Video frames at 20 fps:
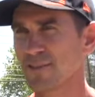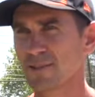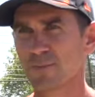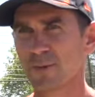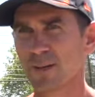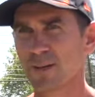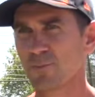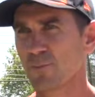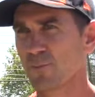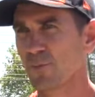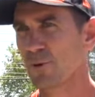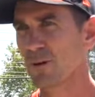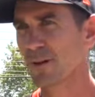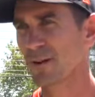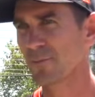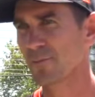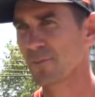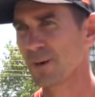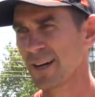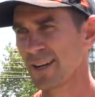It's been
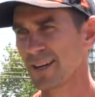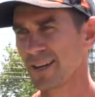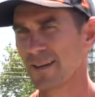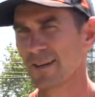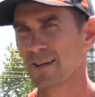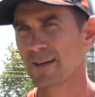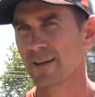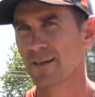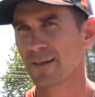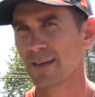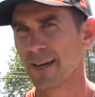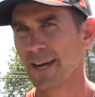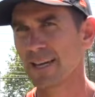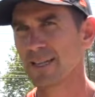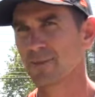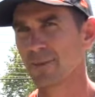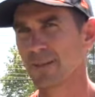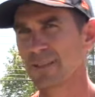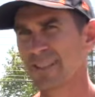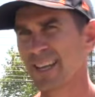brilliant, but there
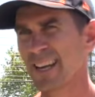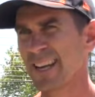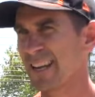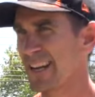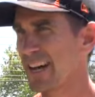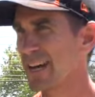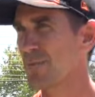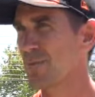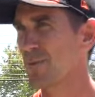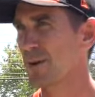has been a 10-day